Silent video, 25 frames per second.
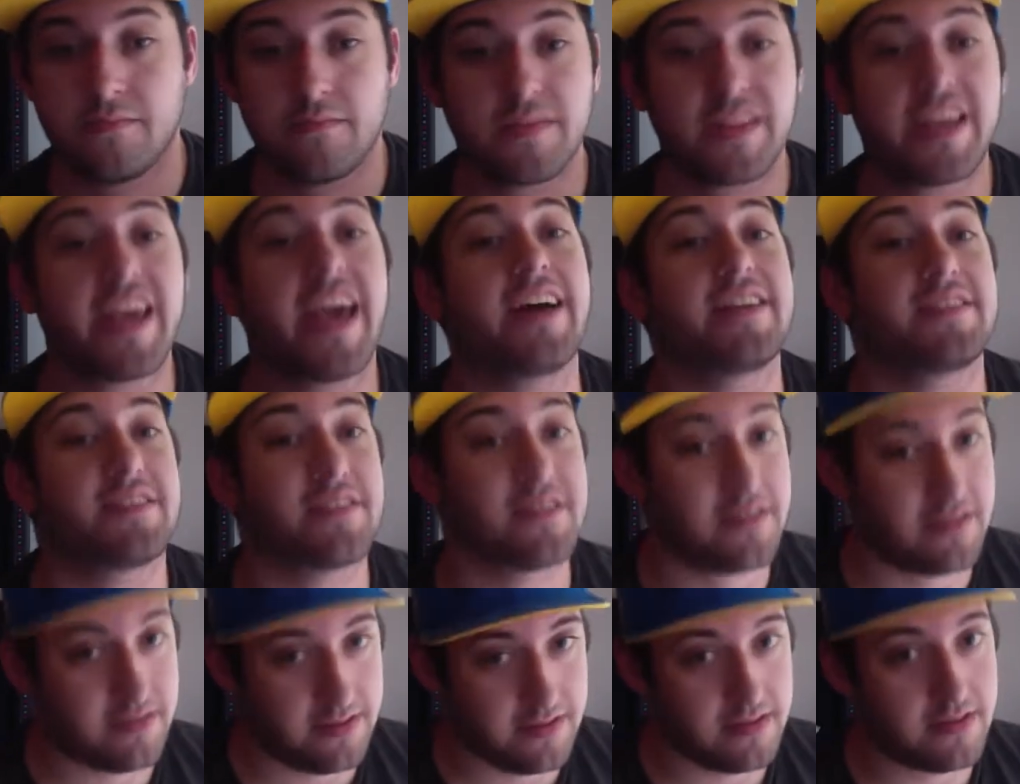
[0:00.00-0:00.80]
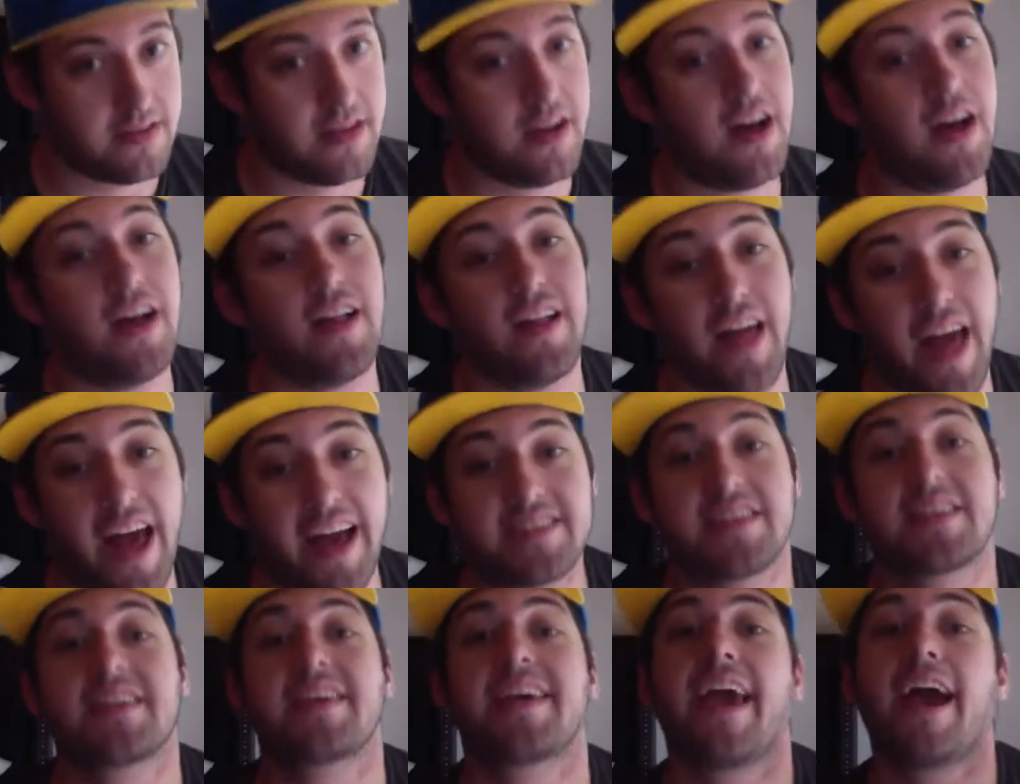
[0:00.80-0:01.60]
Yes,
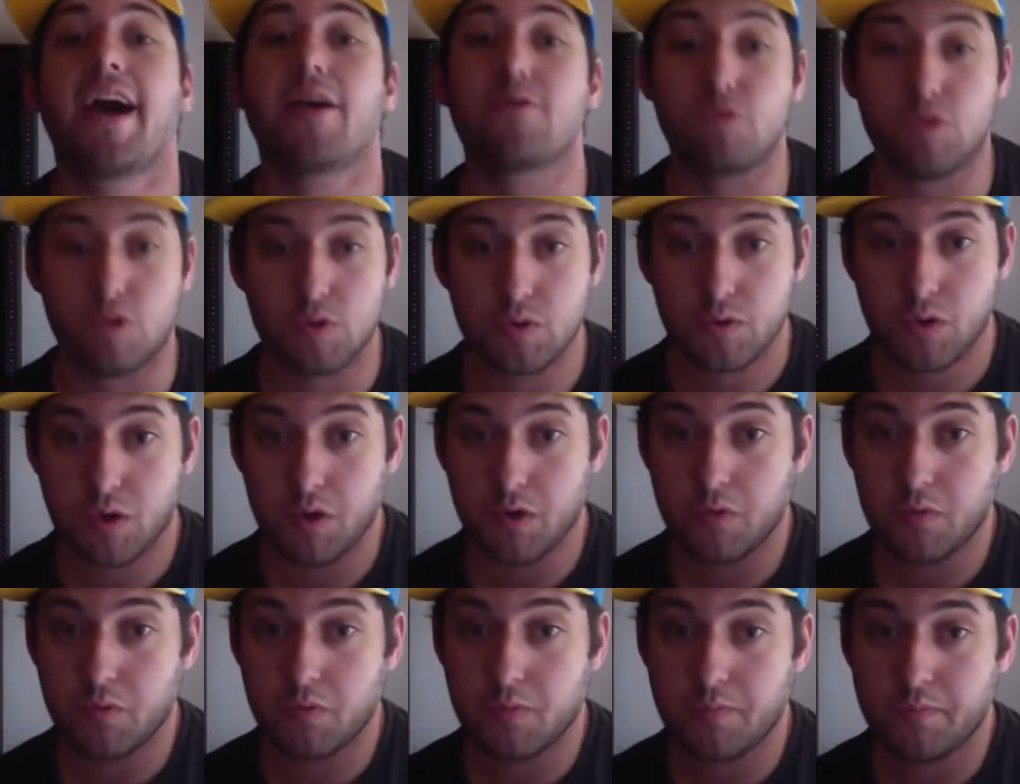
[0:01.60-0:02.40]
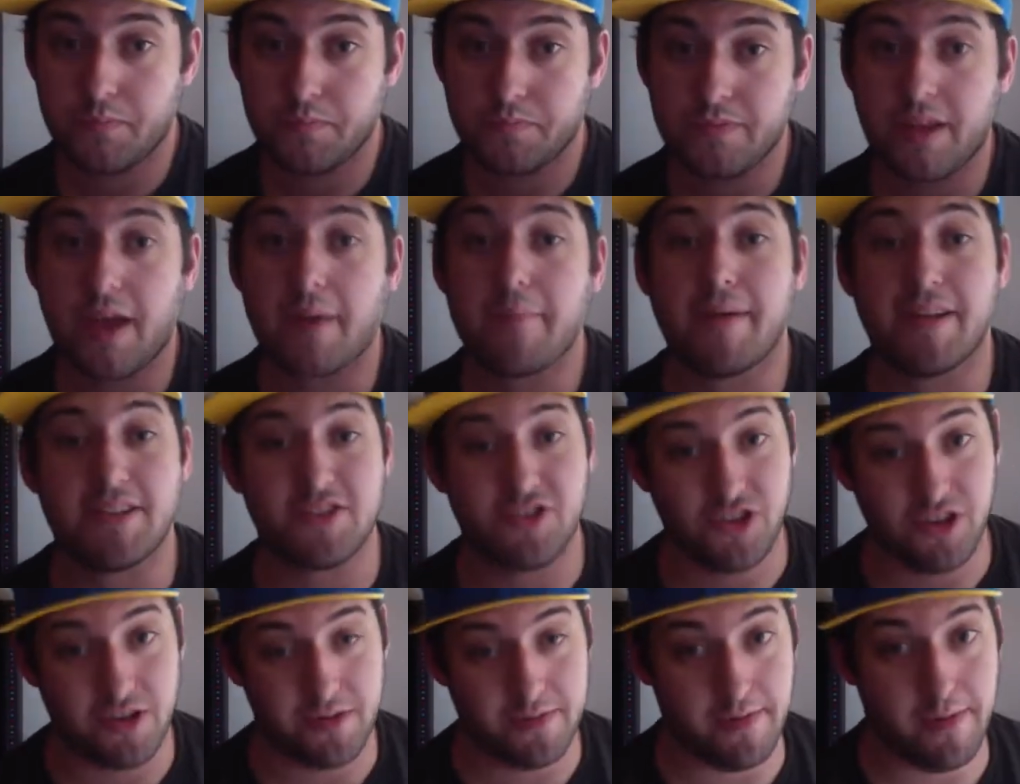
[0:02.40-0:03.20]
as in Count Dooku. I
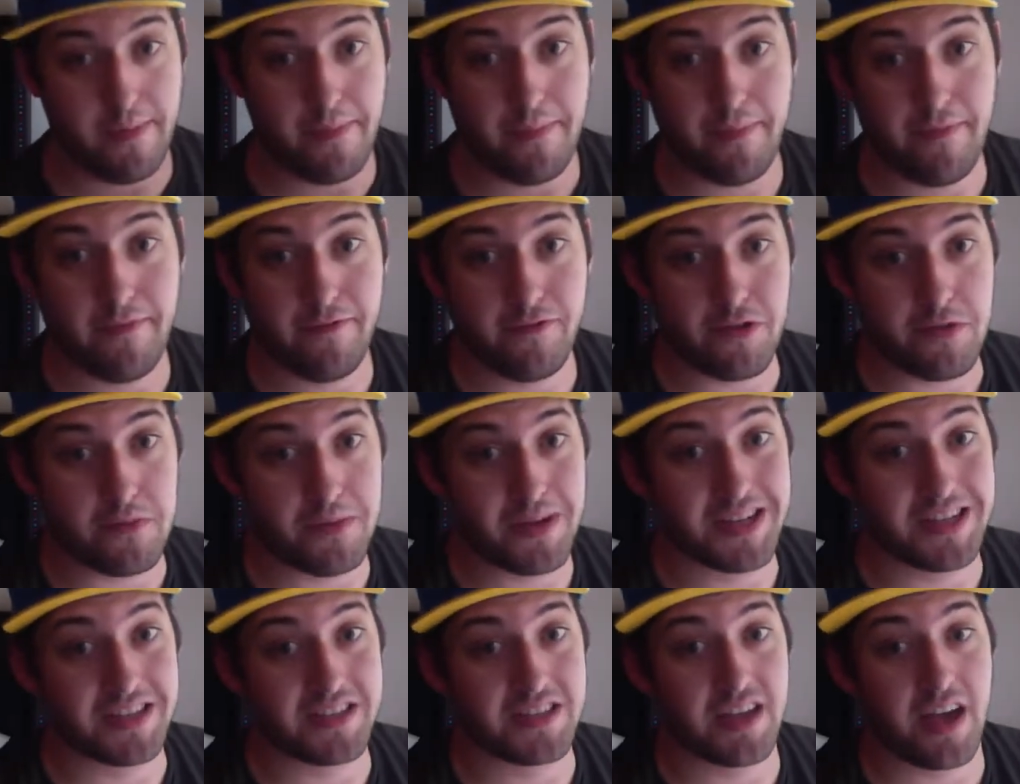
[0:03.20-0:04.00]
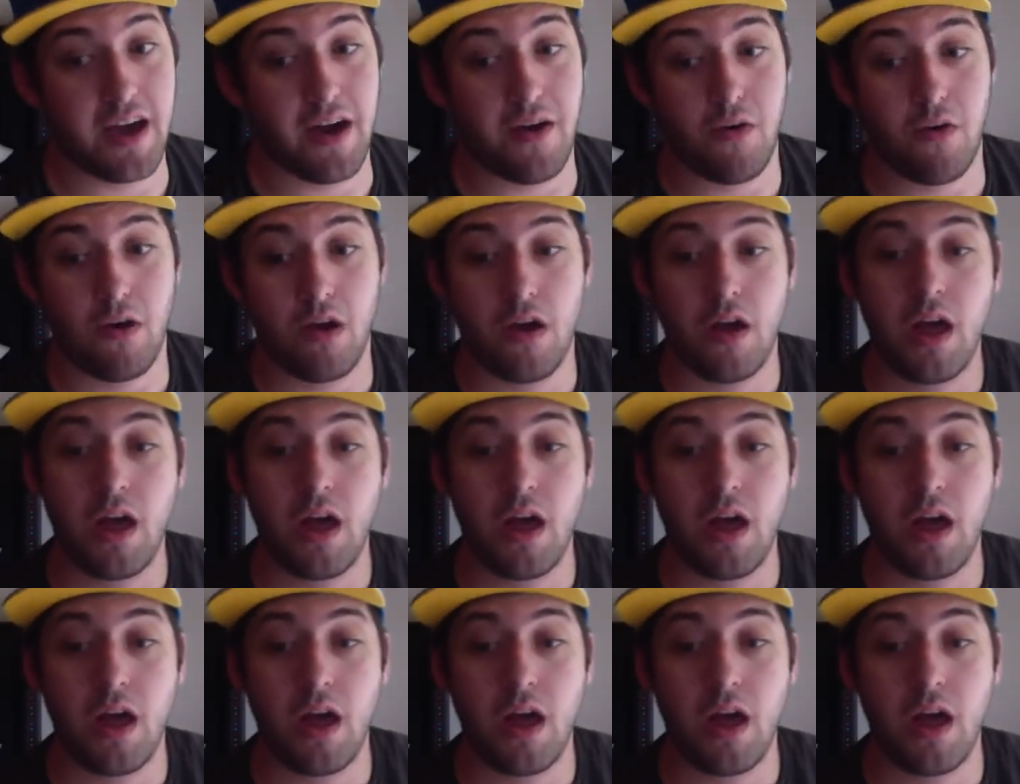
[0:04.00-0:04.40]
mentioned him a few minutes ago.